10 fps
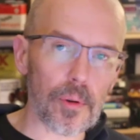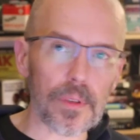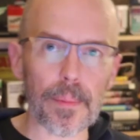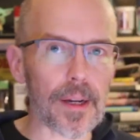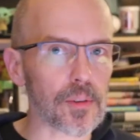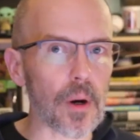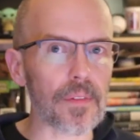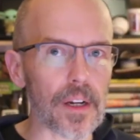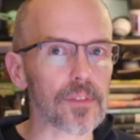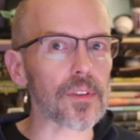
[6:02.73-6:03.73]
about 12
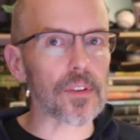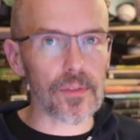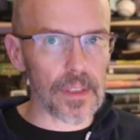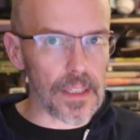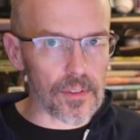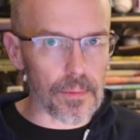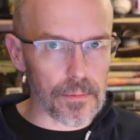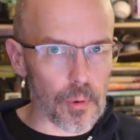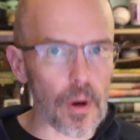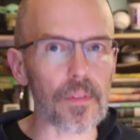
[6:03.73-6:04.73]
ounces, it's a
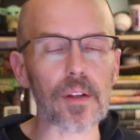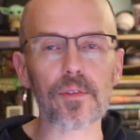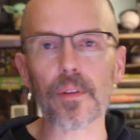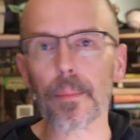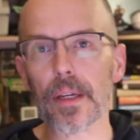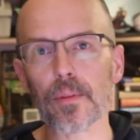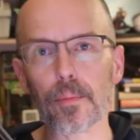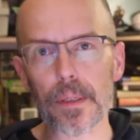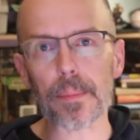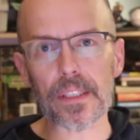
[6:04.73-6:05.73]
12 ounces that makes a
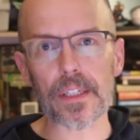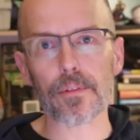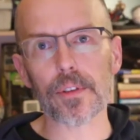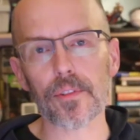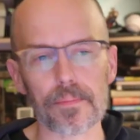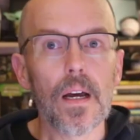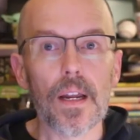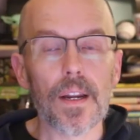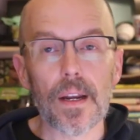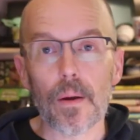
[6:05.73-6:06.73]
pretty big difference.
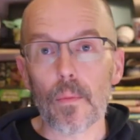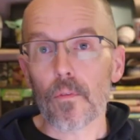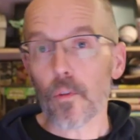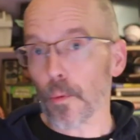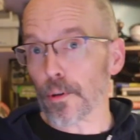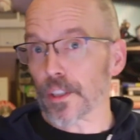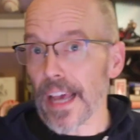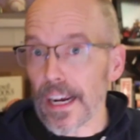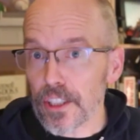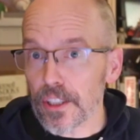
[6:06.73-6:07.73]
For
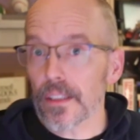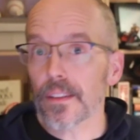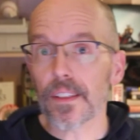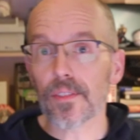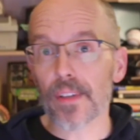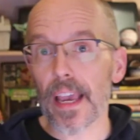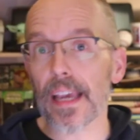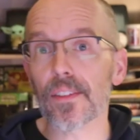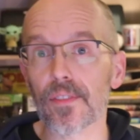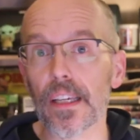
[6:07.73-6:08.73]
protection, this
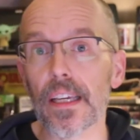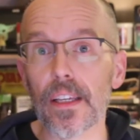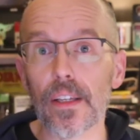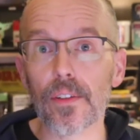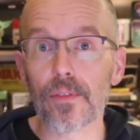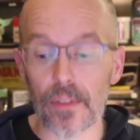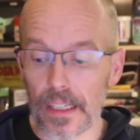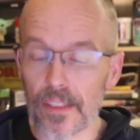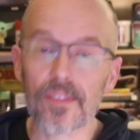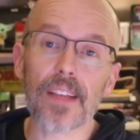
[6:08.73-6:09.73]
case is
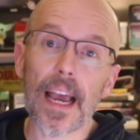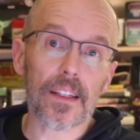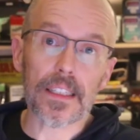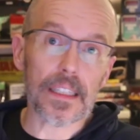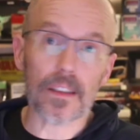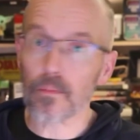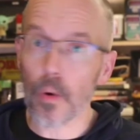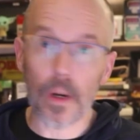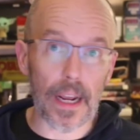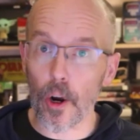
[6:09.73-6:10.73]
exactly
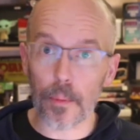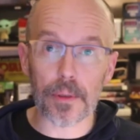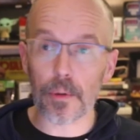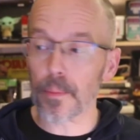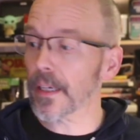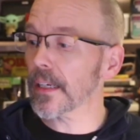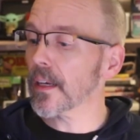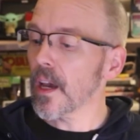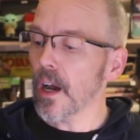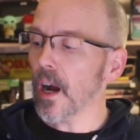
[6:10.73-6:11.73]
what I hoped it would be.
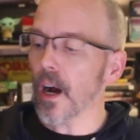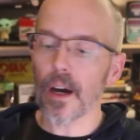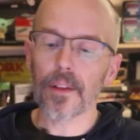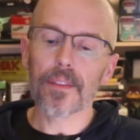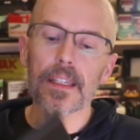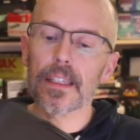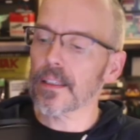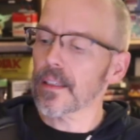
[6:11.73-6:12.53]
The